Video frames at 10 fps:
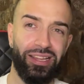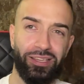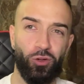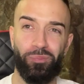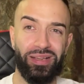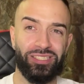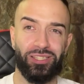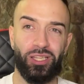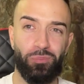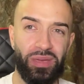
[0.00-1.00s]
Like, you'll
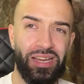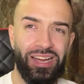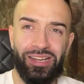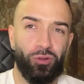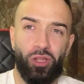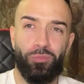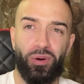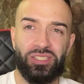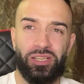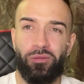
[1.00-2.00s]
basically be the only
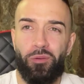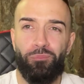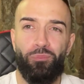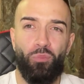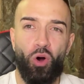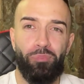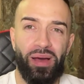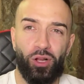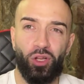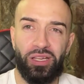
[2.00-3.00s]
person more
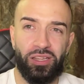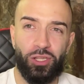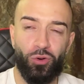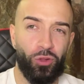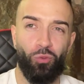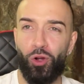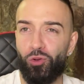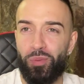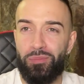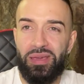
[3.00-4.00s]
better looking than you in the world
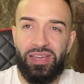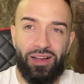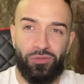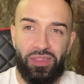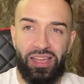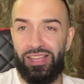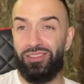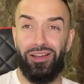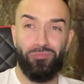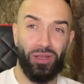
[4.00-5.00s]
would be me after that. That,
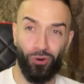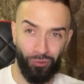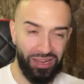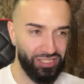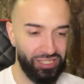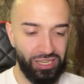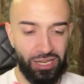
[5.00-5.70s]
that would be crazy.